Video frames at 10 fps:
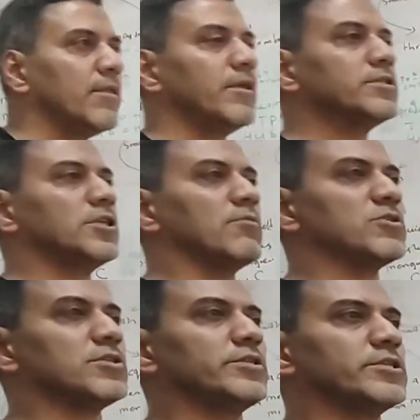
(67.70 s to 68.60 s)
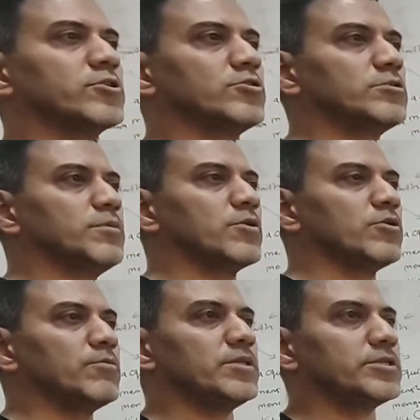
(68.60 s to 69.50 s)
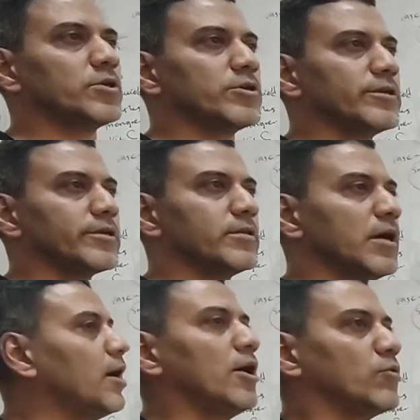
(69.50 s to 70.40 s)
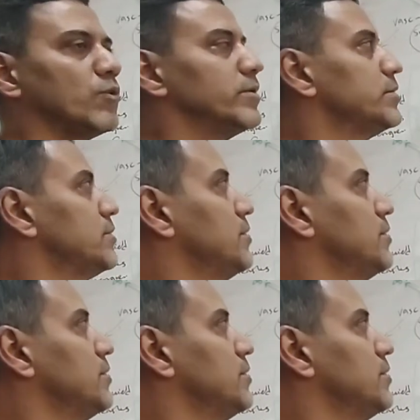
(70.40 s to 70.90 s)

This hemostasis could be, could be disordered. How?